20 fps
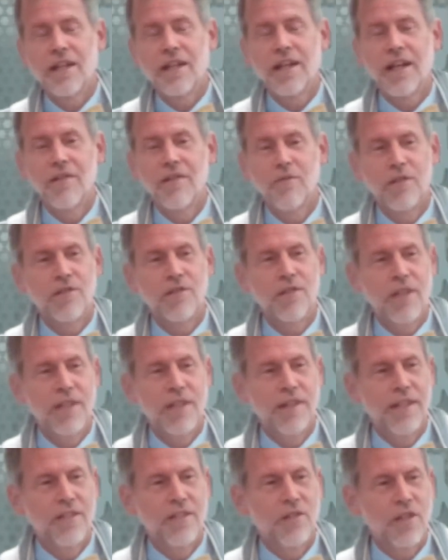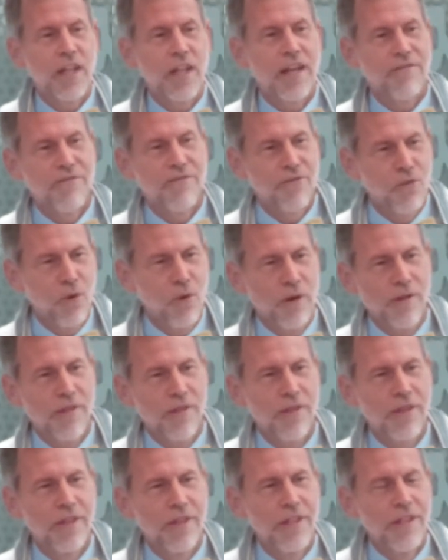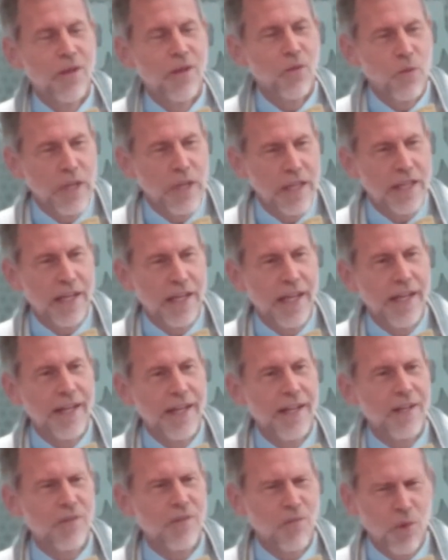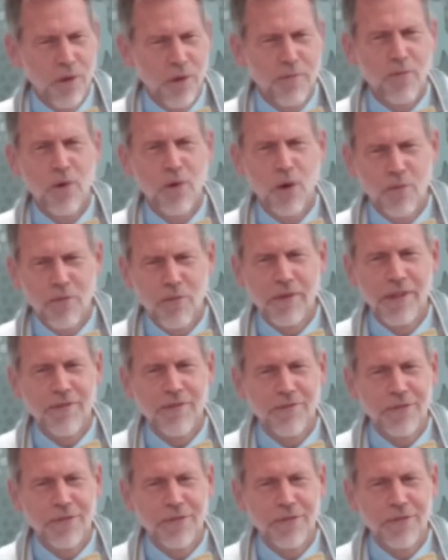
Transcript: I would say that July 4th weekend is more appropriate